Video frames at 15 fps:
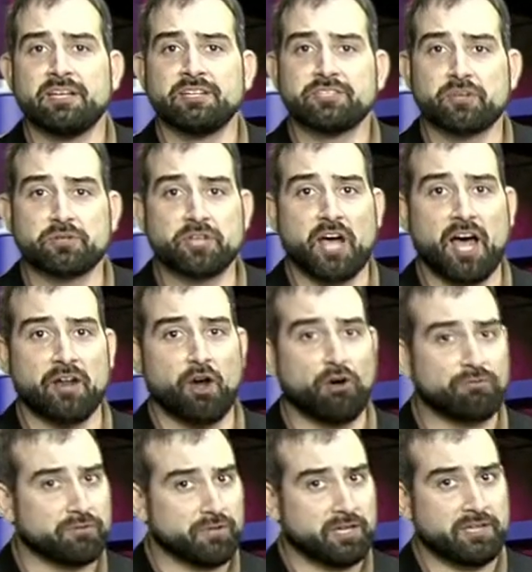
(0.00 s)
So, John,
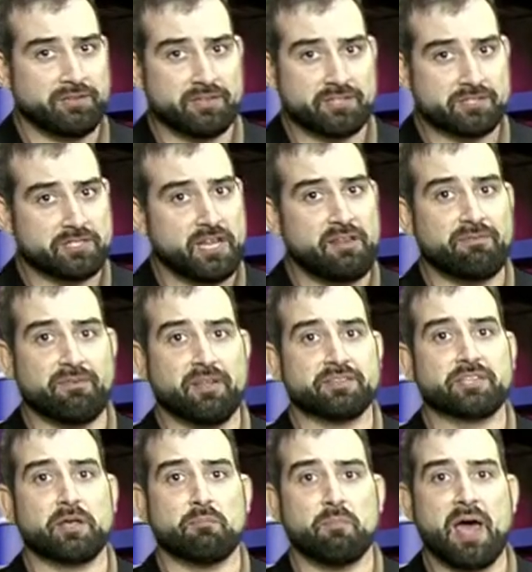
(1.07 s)
hopefully this defense
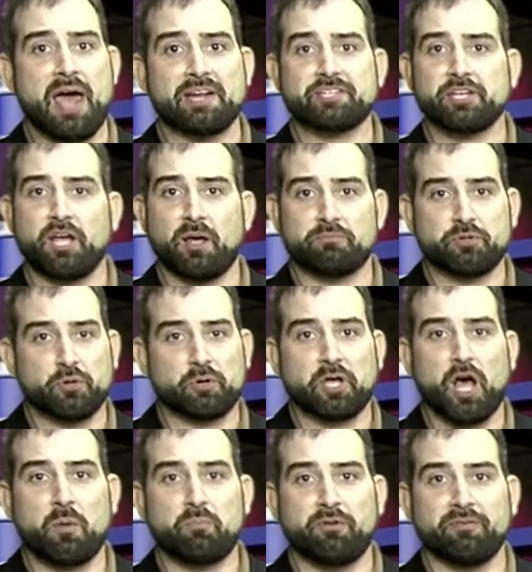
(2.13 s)
can match up, do a
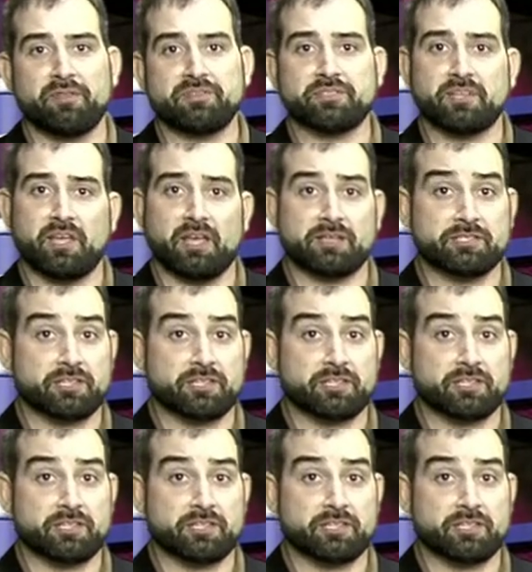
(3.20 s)
couple of these things.